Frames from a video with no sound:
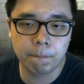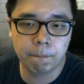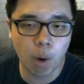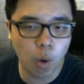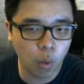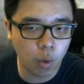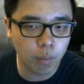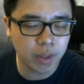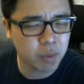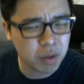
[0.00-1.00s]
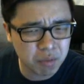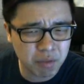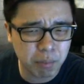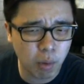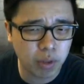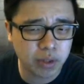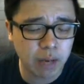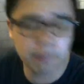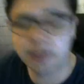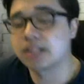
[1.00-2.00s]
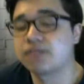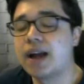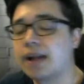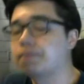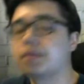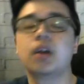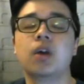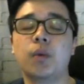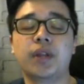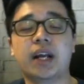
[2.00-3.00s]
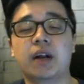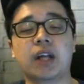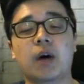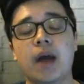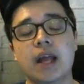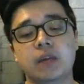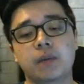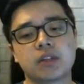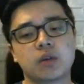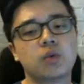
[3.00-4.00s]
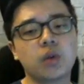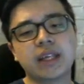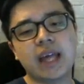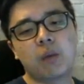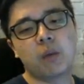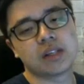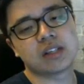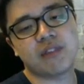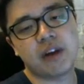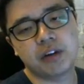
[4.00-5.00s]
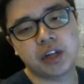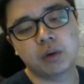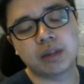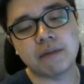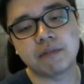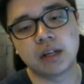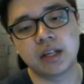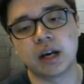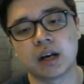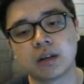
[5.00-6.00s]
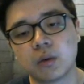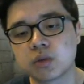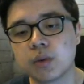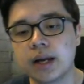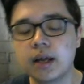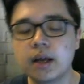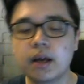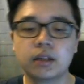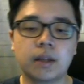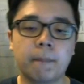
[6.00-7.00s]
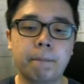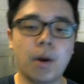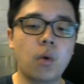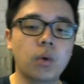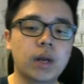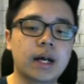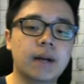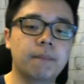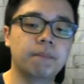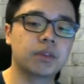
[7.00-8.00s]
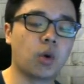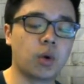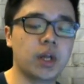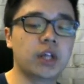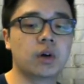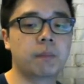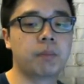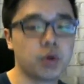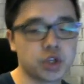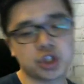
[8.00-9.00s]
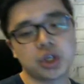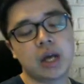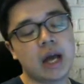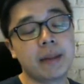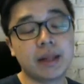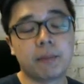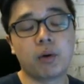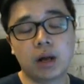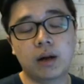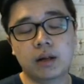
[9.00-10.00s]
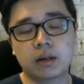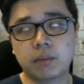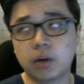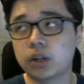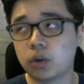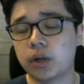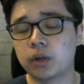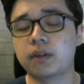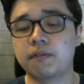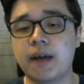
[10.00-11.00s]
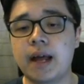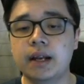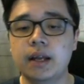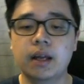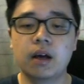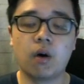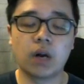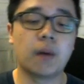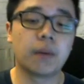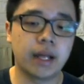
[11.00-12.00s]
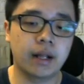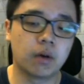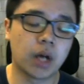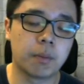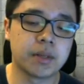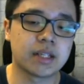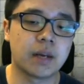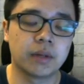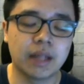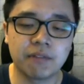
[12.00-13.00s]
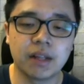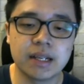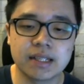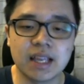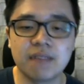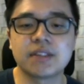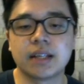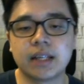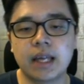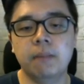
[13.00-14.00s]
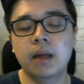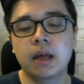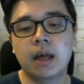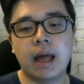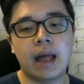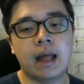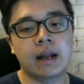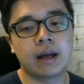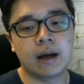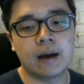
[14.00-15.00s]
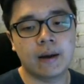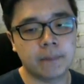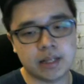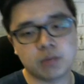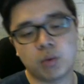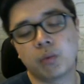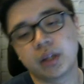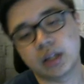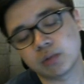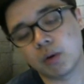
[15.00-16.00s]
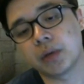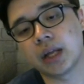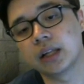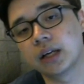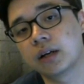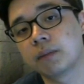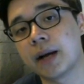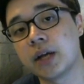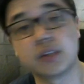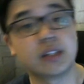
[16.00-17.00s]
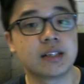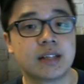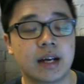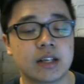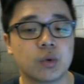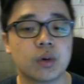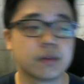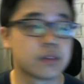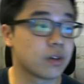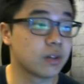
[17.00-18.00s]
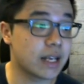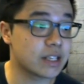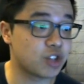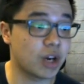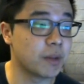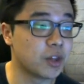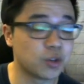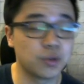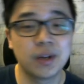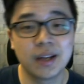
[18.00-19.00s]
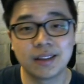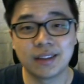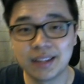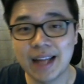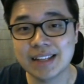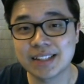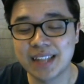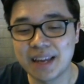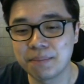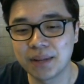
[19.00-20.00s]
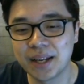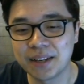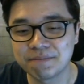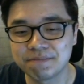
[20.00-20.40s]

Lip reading: bowl, or we didn't even bowl the tower, but it's fine. We take out the tower anyway. So good game versus Fairy Tail, definitely a close one. The bowler tornado push, the bowler tornado defend on our Princess Tower definitely saves the game. And that's what we can learn by using this deck as well. So let's jump into the last gameplay.